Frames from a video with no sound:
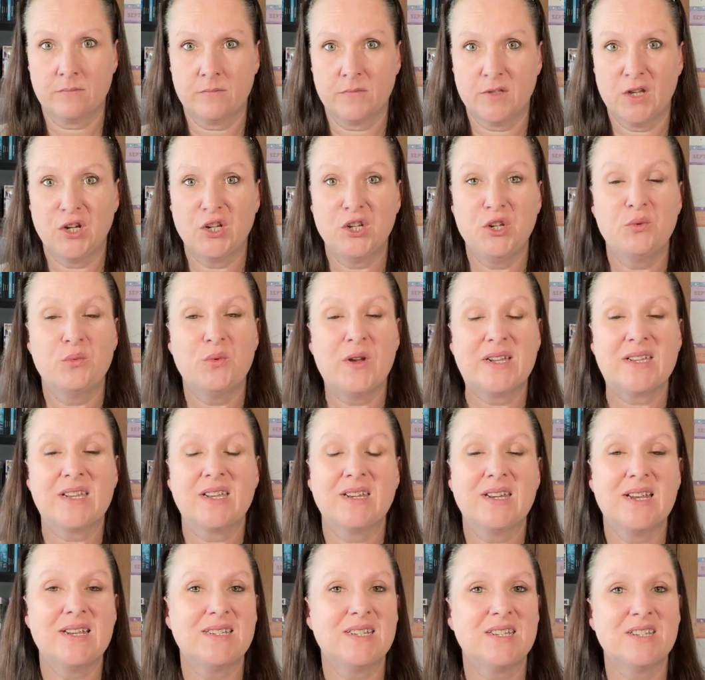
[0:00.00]
Are you
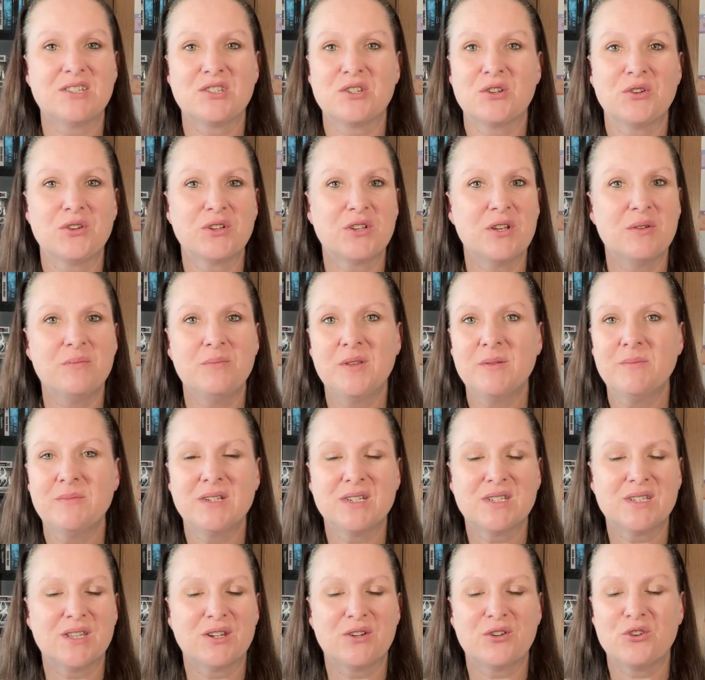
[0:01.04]
recognizing certain
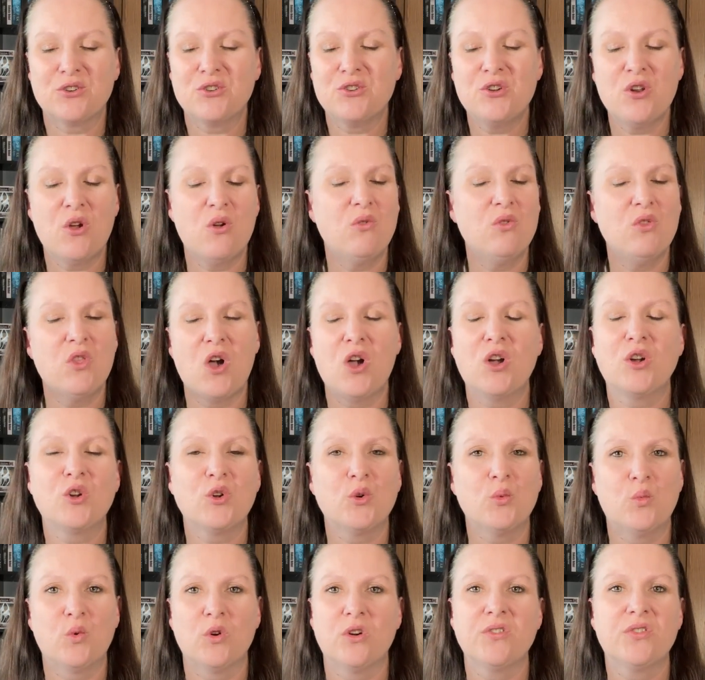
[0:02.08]
commitments that are no longer
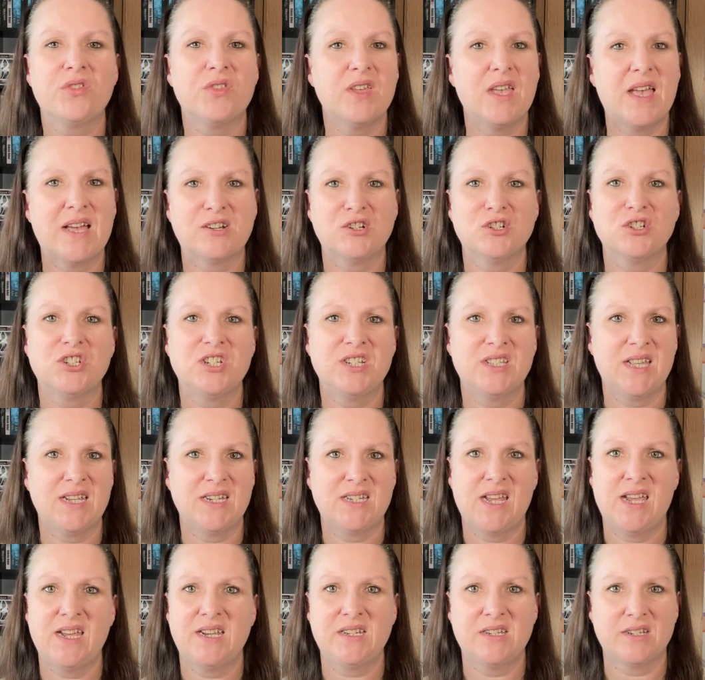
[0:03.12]
worth the energy they
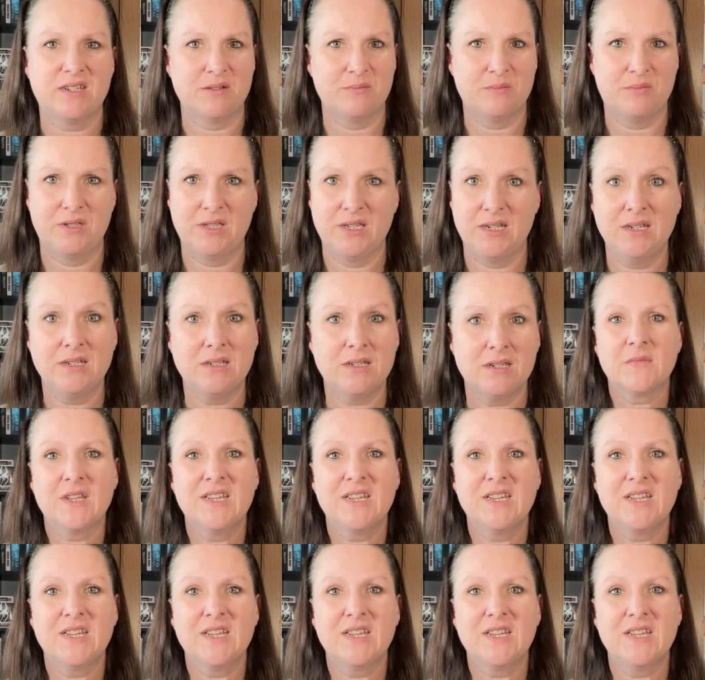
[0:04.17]
take to complete?